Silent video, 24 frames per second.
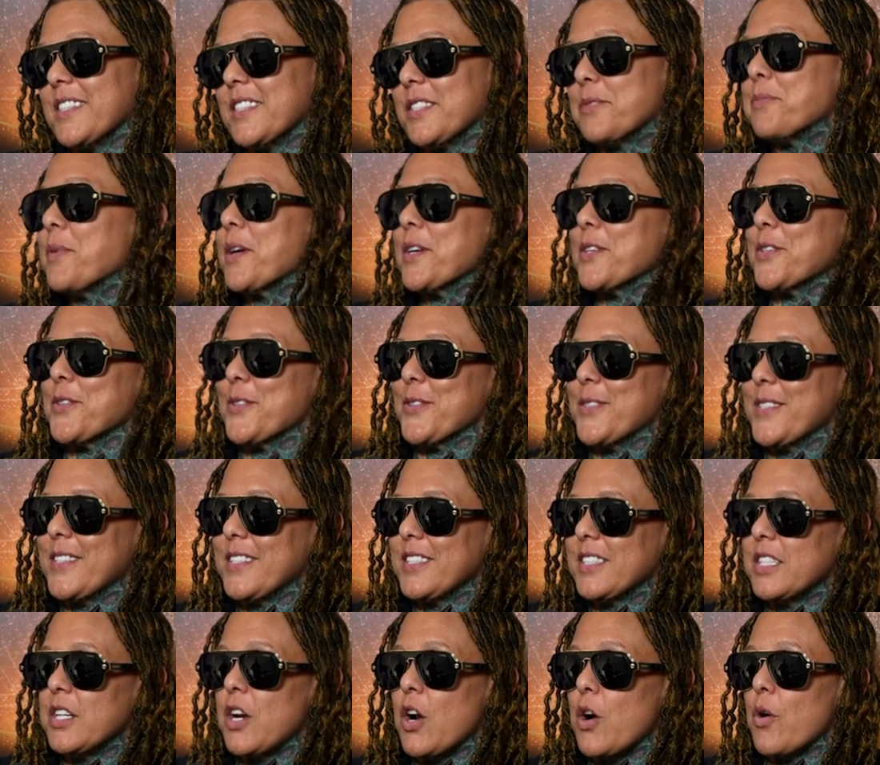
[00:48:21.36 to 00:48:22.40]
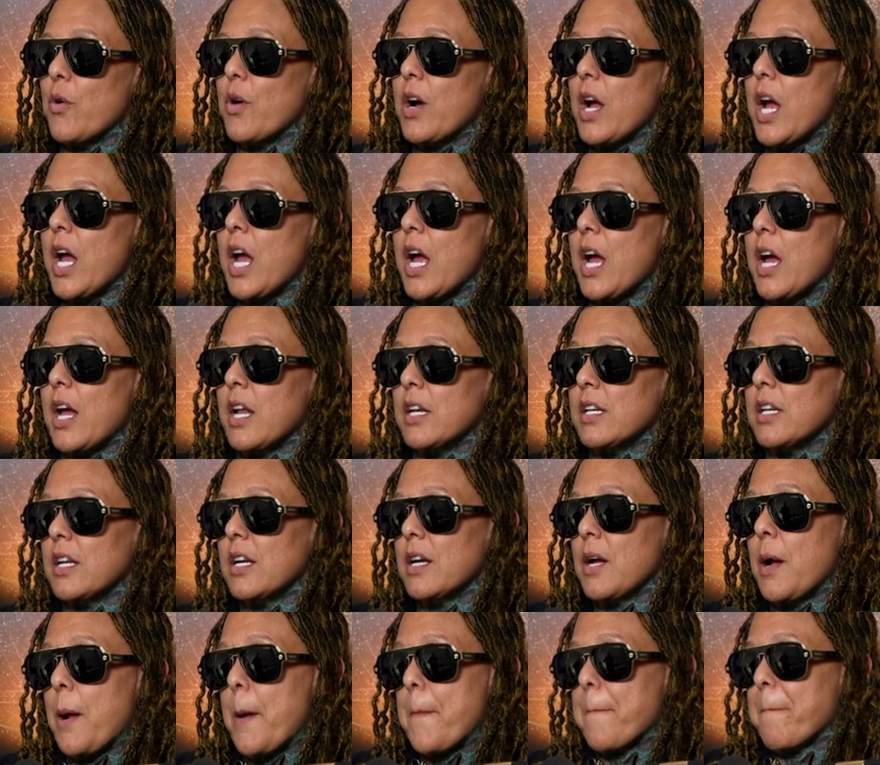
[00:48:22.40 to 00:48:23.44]
special, you know, and
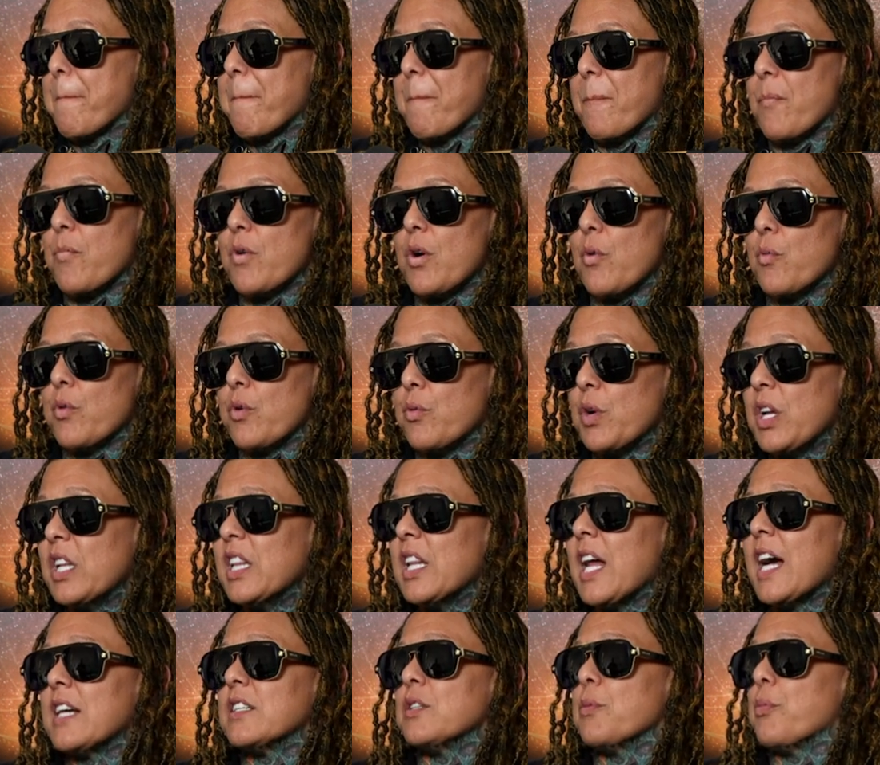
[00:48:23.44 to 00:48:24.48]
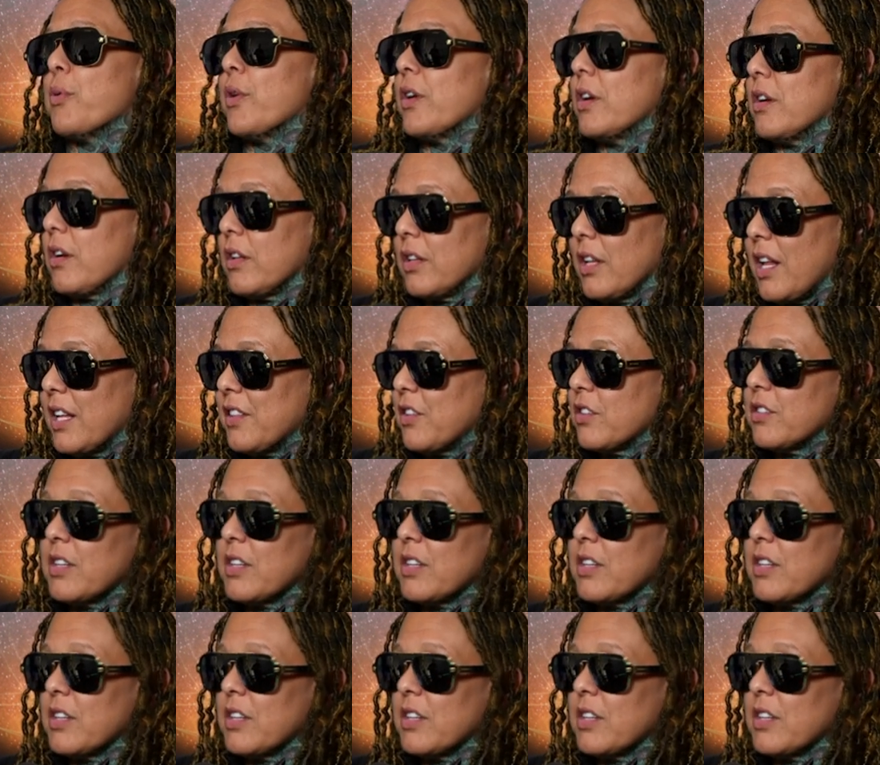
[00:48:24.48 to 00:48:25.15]
we, we like to put it online.